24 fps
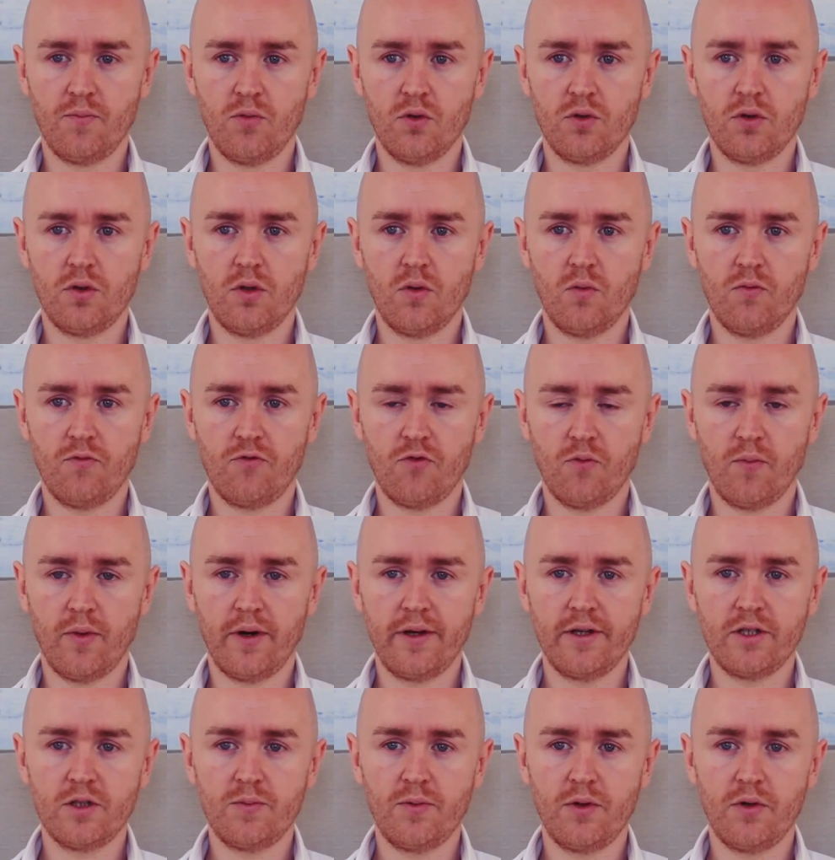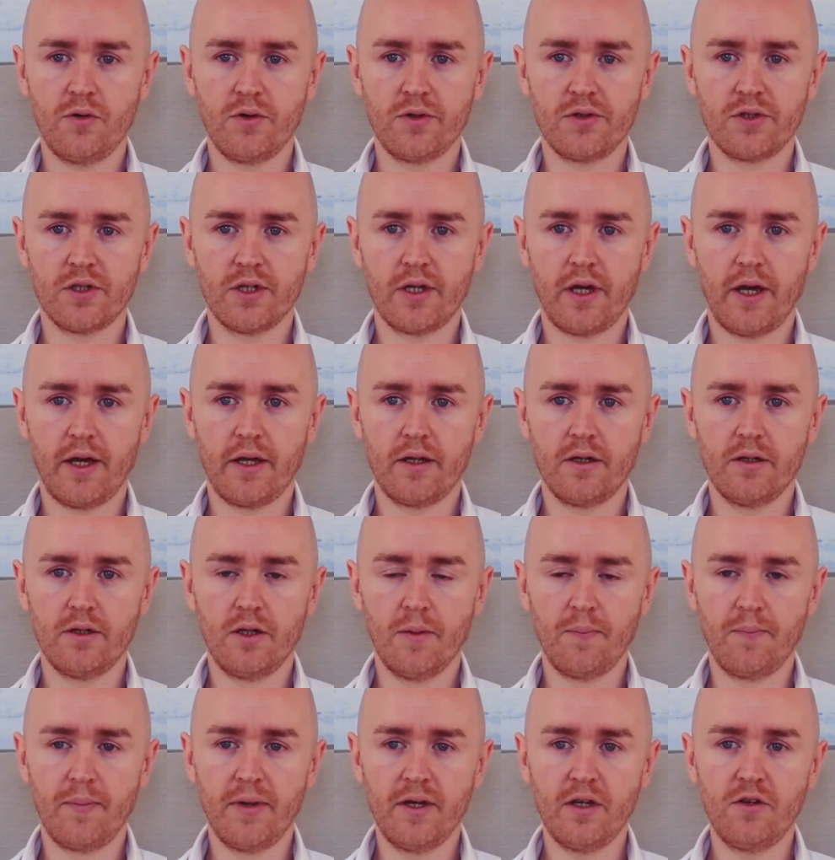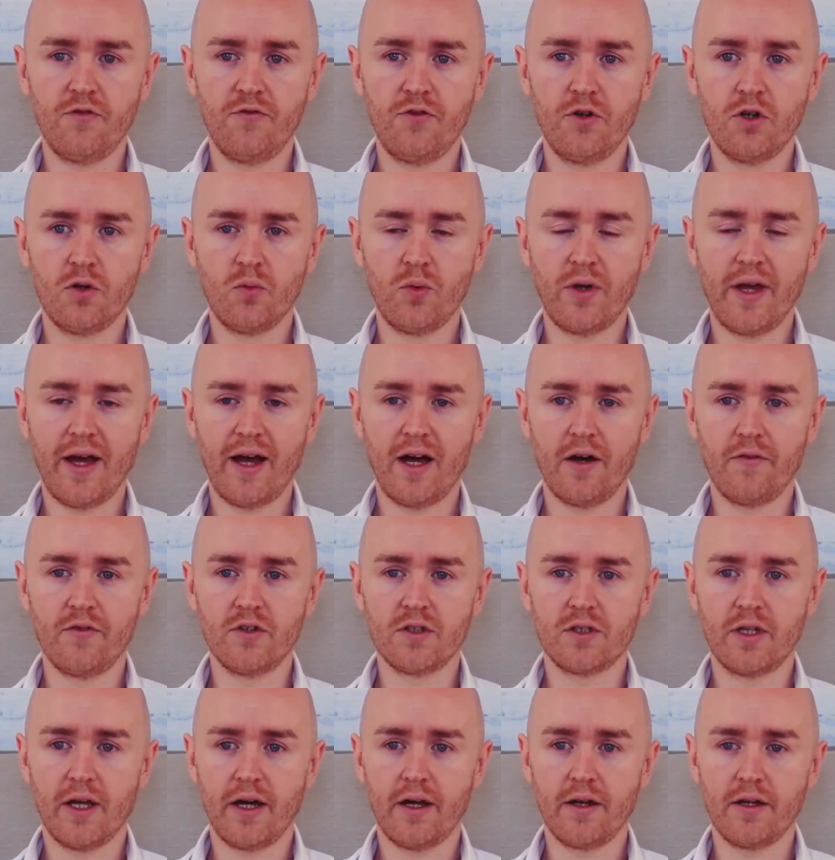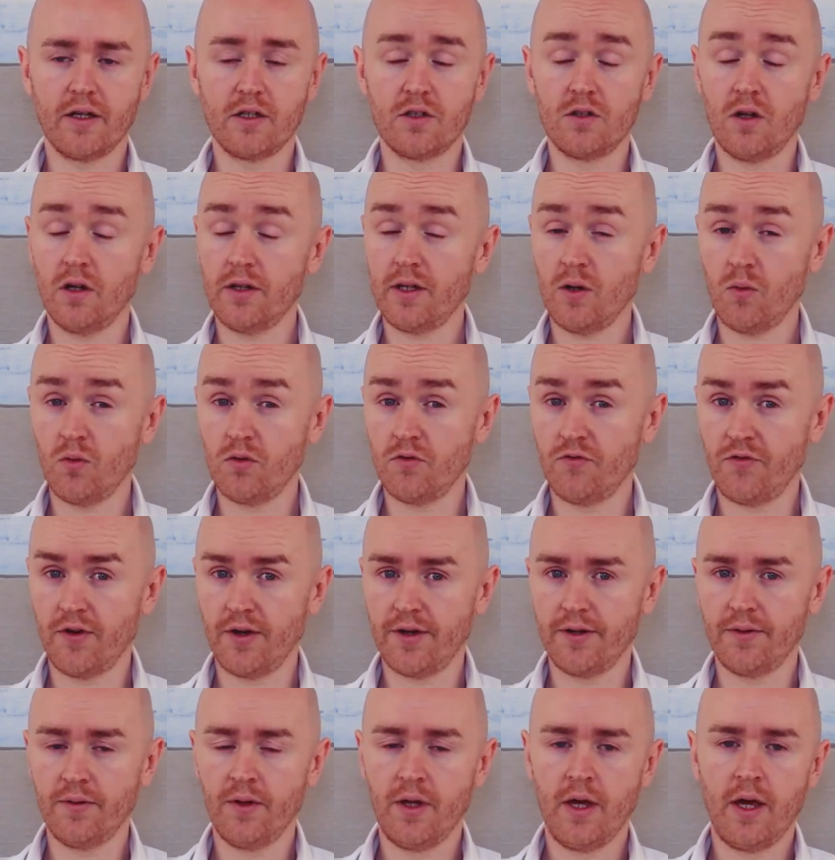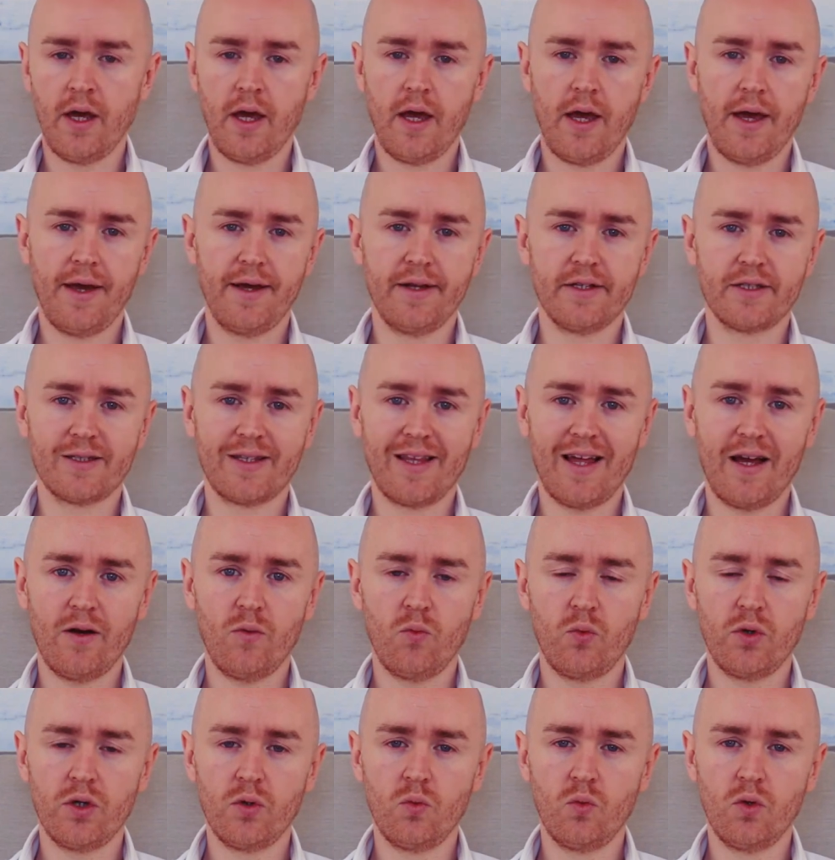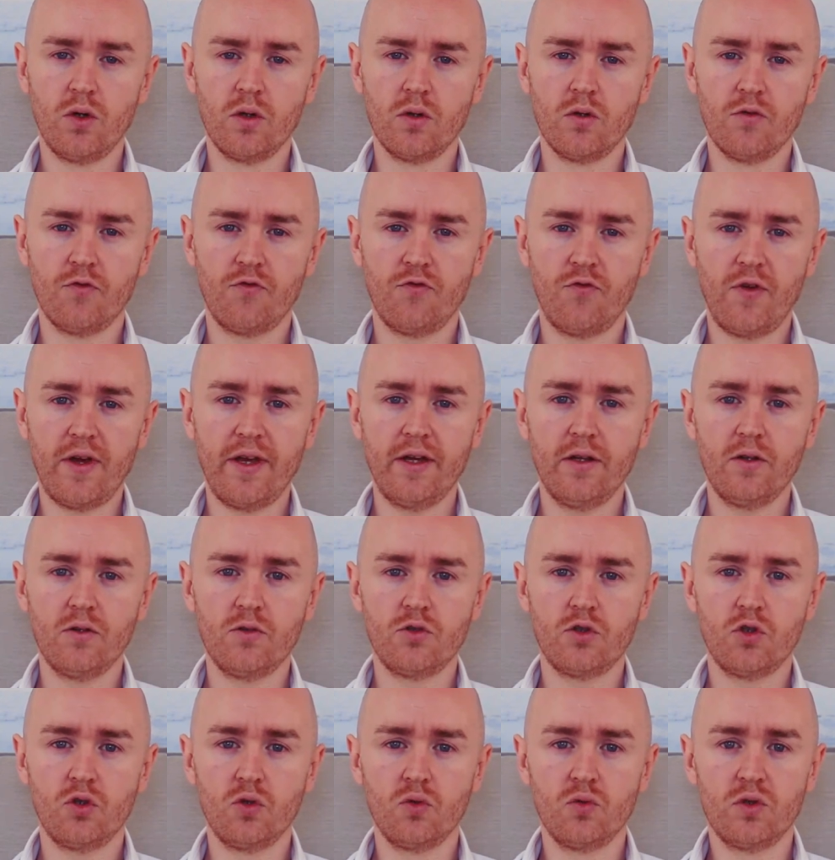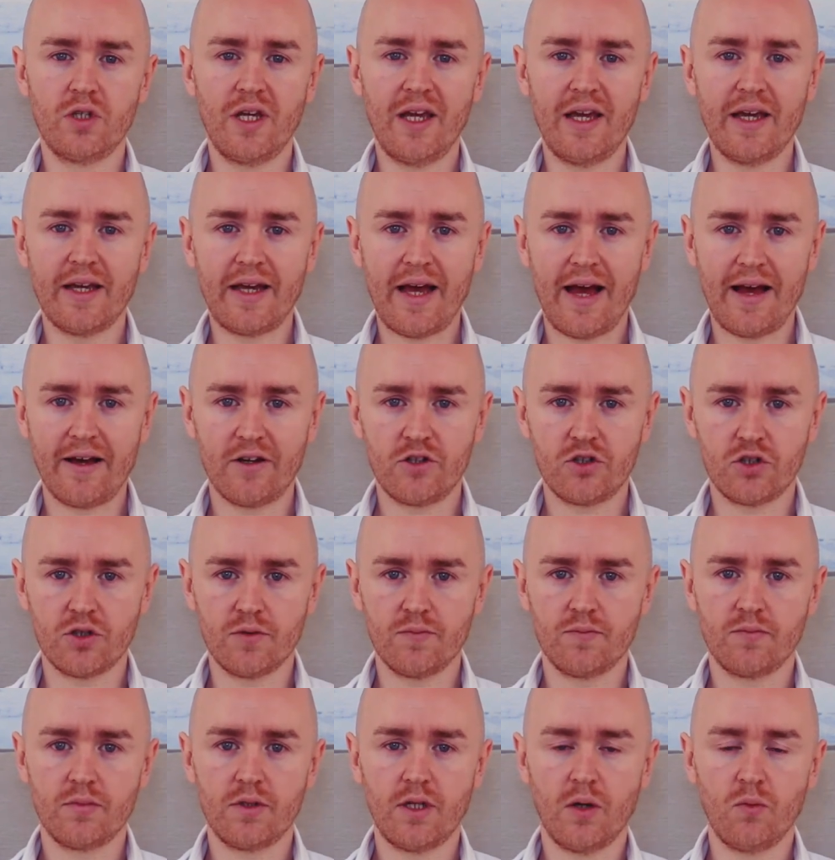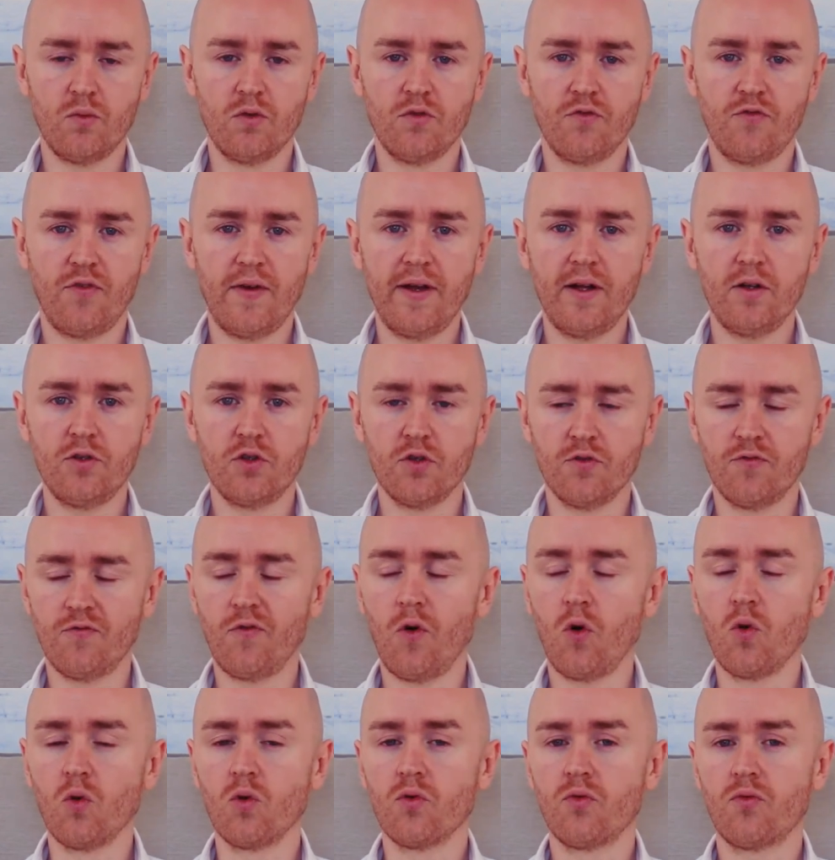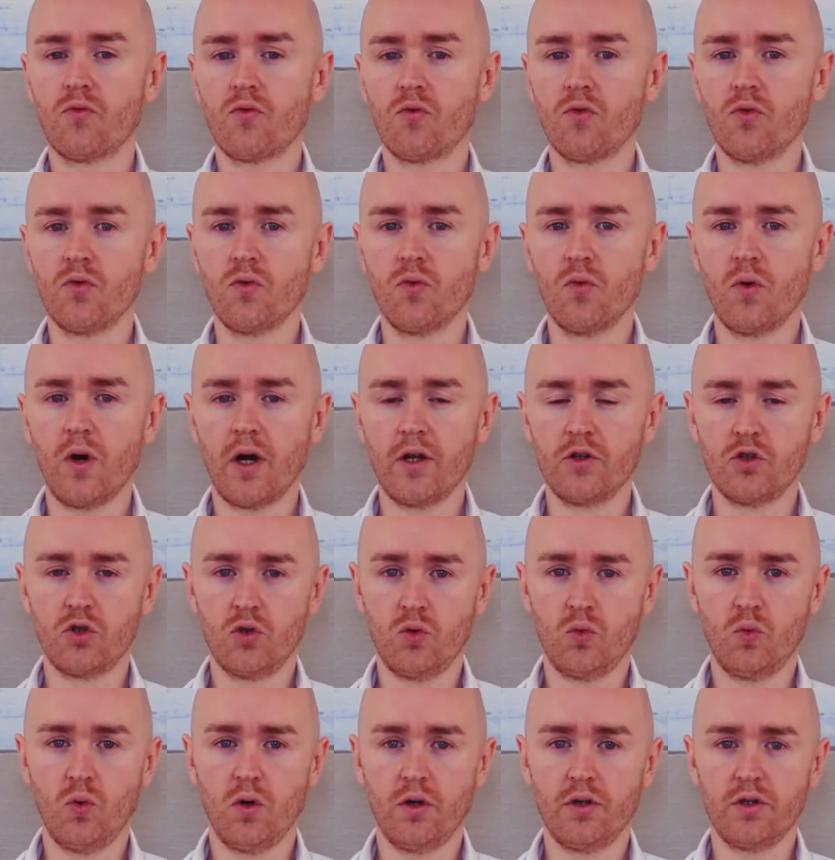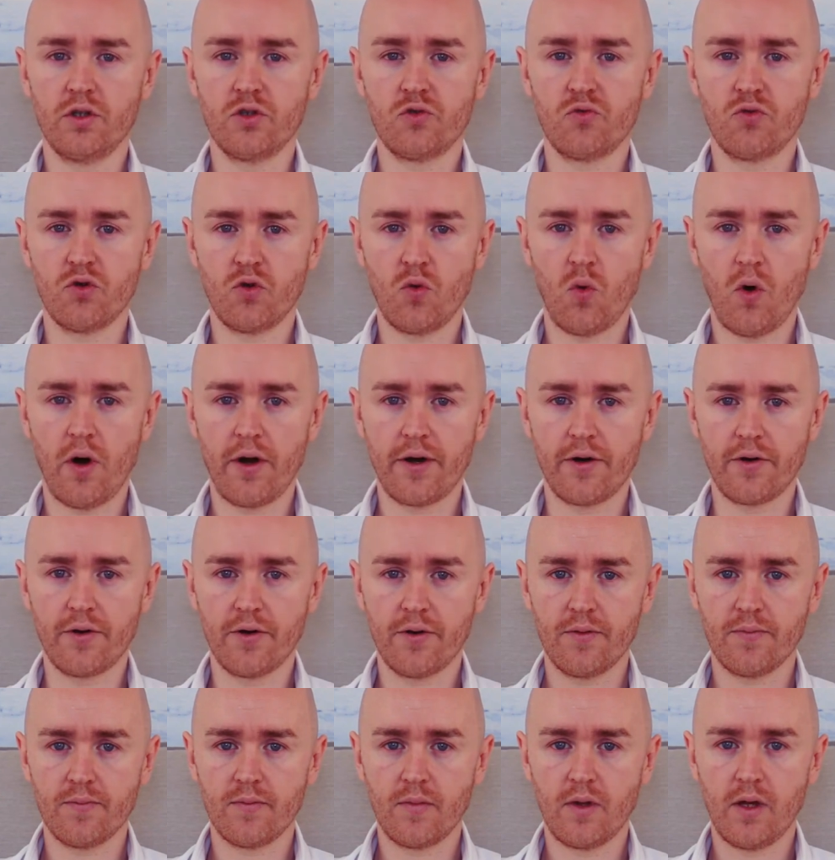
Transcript: But from my experience, again, the big fear we have is that it's not that we'll fail, it's that we will fail to take action, that we'll fail to follow through and do what is required.